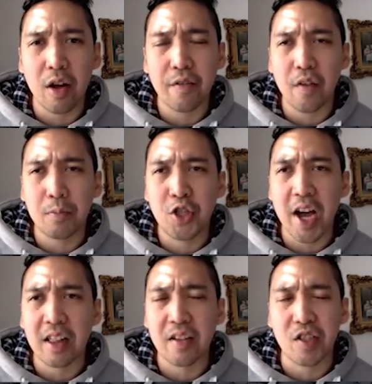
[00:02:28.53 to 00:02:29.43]
a lot of
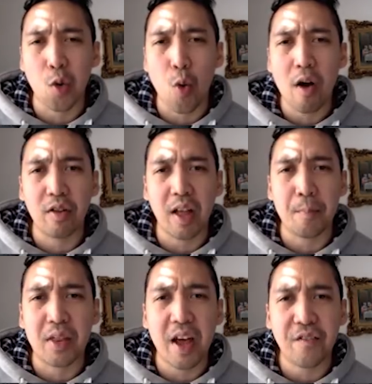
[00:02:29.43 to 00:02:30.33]
objectives around it
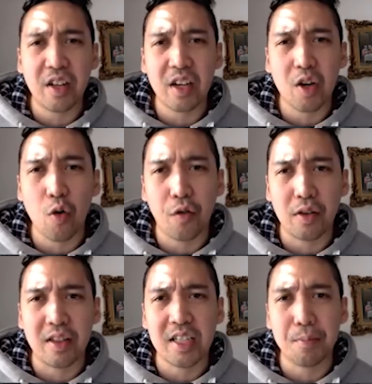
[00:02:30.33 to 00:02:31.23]
i'm definitely gonna go
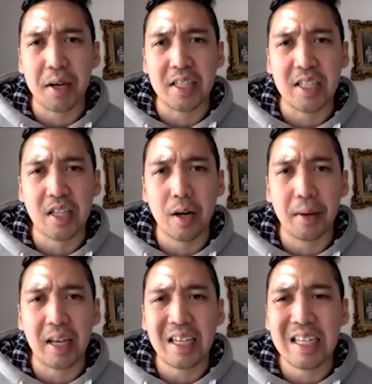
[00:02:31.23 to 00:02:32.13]
for this base it's gonna
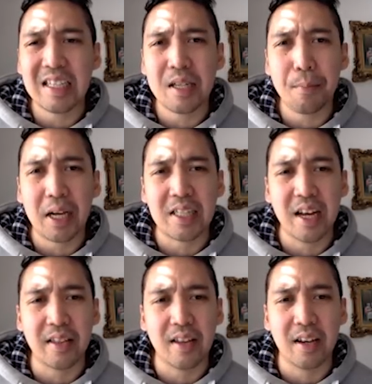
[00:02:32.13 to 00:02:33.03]
be easy base
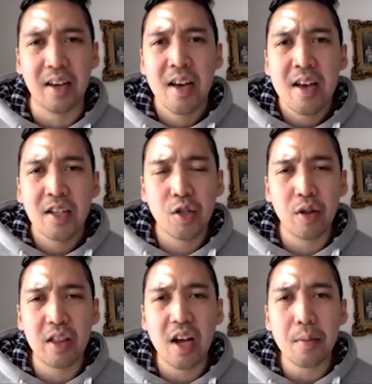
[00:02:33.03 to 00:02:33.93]
i think so
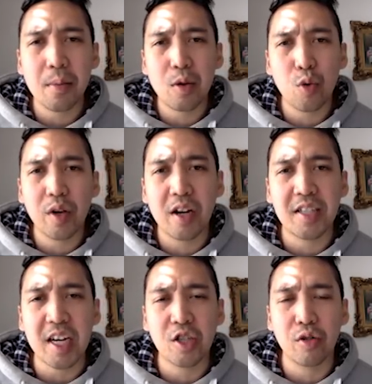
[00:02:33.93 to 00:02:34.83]
the thing i'm gonna be doing here
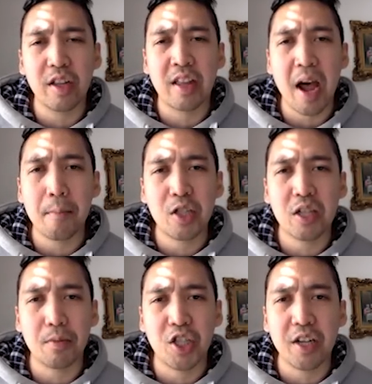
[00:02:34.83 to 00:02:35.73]
is actually
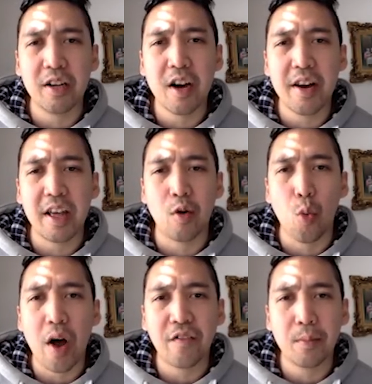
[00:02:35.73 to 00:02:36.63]
damaging the machine gun and the
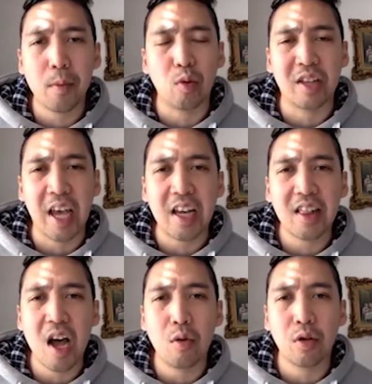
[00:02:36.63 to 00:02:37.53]
rifleman will
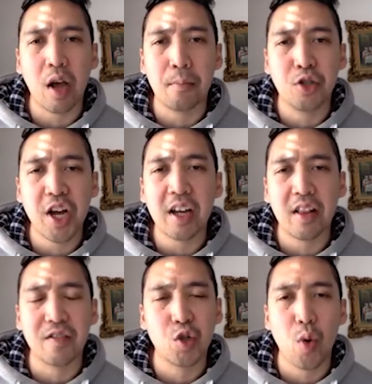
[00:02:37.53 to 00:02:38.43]
take down the
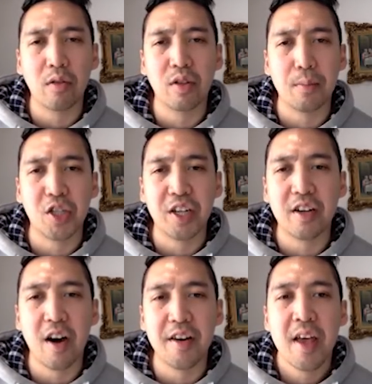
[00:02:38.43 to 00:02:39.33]
objective surrounding the
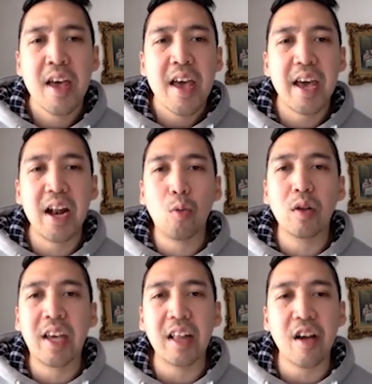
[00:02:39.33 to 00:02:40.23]
machine gun and i
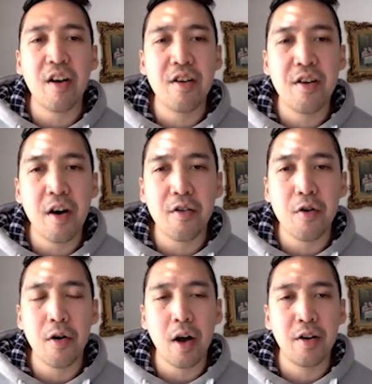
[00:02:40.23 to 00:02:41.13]
will get
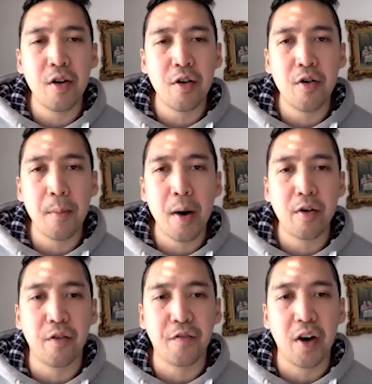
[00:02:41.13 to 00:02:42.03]
another another
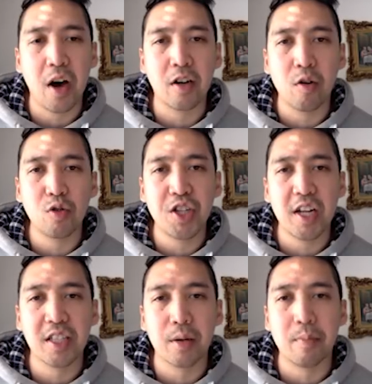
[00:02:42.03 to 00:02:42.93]
amount amount of uh, artillery
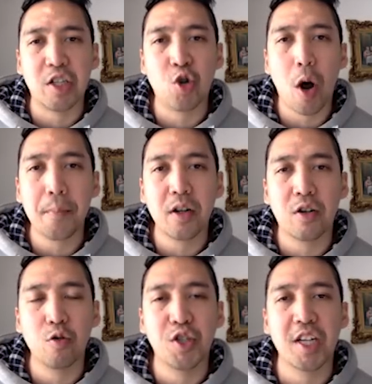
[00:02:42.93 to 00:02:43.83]
shells and I'm going to be dropping the
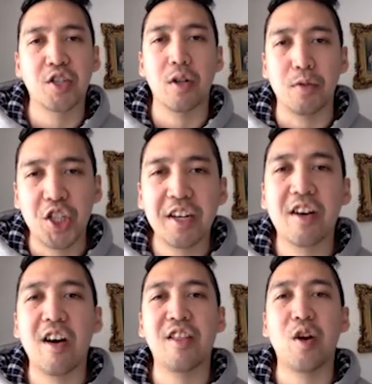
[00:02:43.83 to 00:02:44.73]
artillery shells on the machine
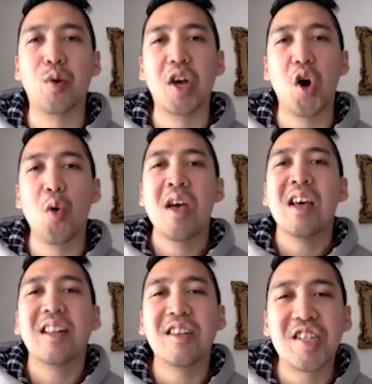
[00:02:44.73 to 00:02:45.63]
gun, and there we go.
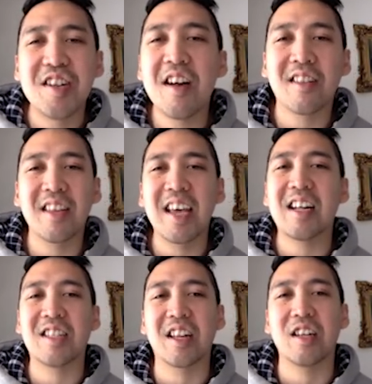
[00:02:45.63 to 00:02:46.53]
There's nothing
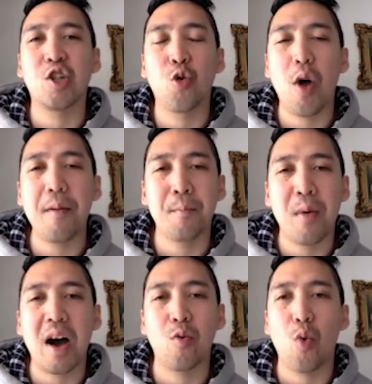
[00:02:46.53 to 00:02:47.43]
else that I can threat
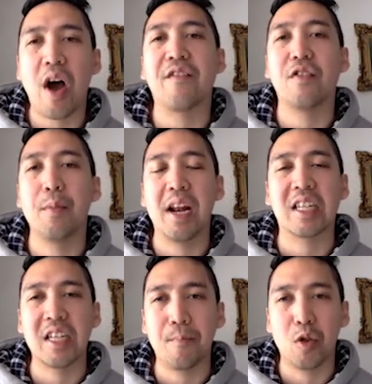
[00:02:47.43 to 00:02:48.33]
my rifleman
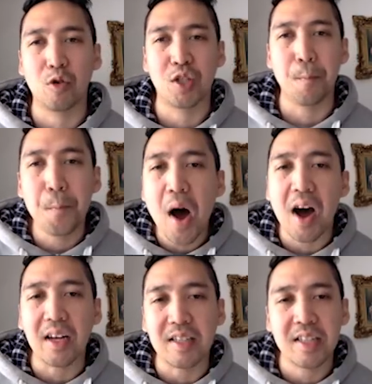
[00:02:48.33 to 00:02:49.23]
except those
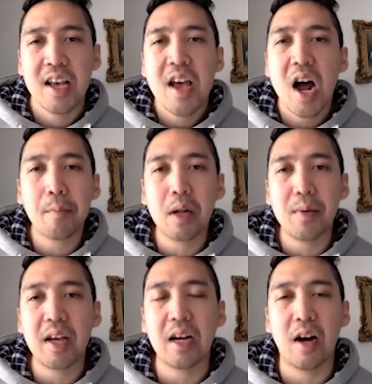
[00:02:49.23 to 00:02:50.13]
mines. I'm going
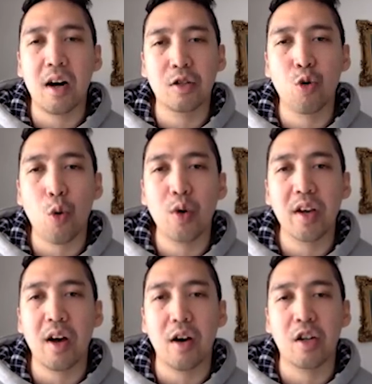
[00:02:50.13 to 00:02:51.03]
to be uh,
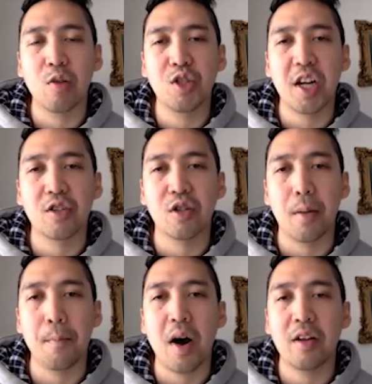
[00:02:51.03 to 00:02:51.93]
throwing uh, artillery shells on
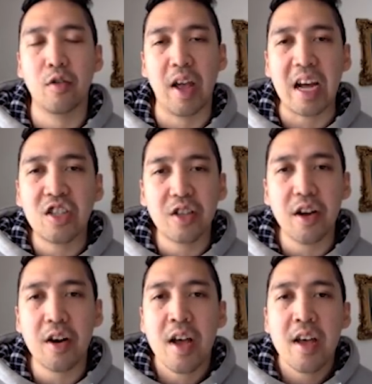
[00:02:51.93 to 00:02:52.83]
that mine on the edge
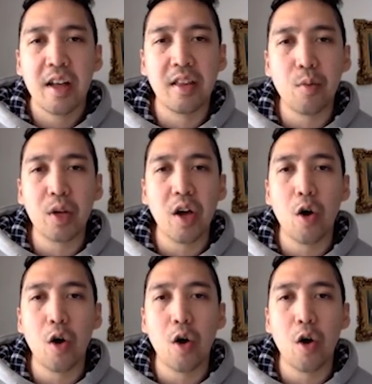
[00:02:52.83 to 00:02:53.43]
there, and there we